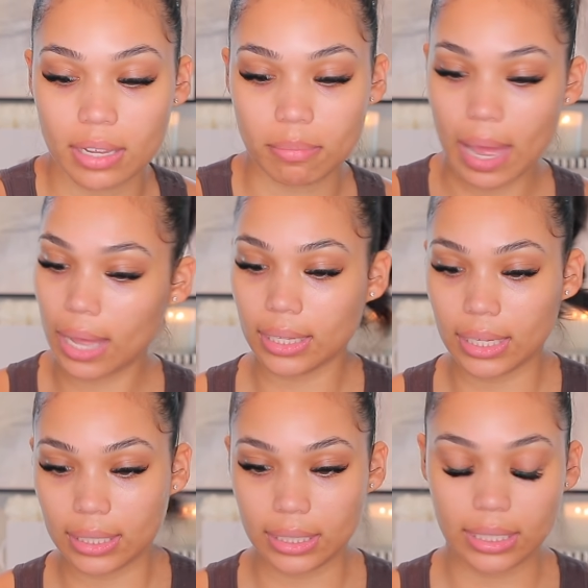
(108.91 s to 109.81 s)
matte
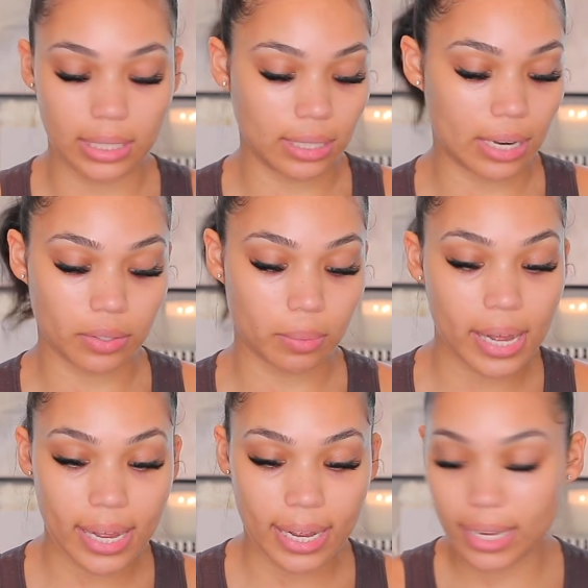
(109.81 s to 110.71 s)
lately. I don't know
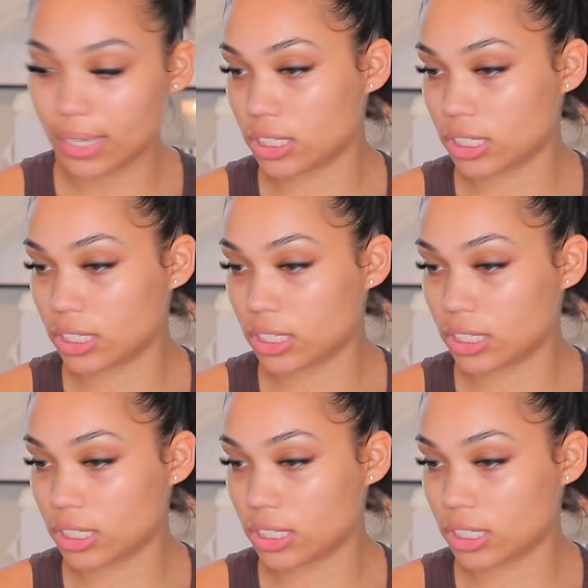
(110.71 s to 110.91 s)
why, I just